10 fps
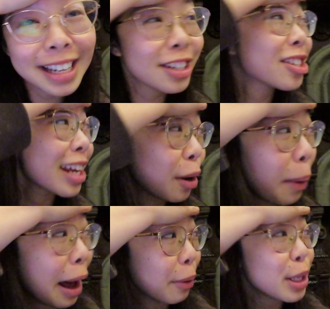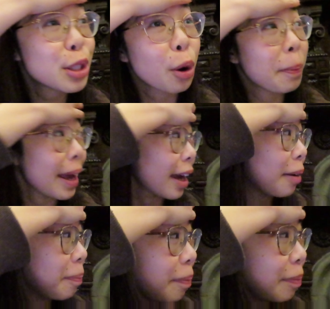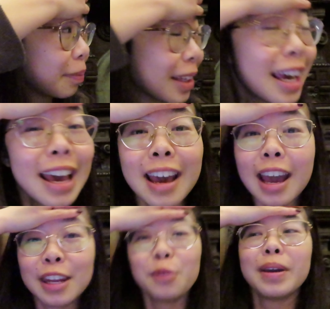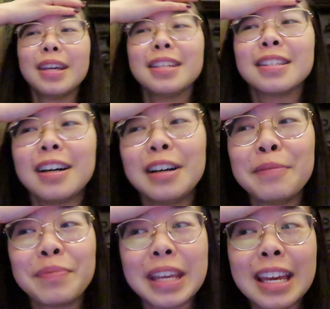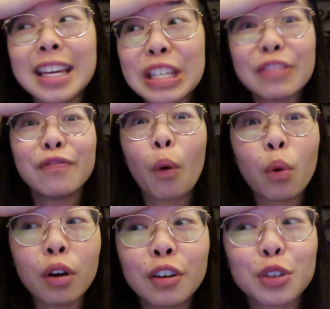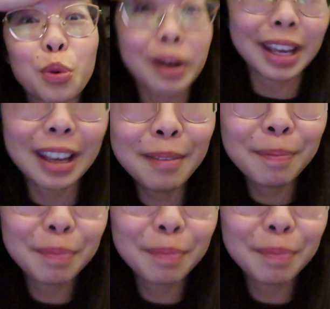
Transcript: it's just like, wow, it's so big. Anyways, um, it is 4.20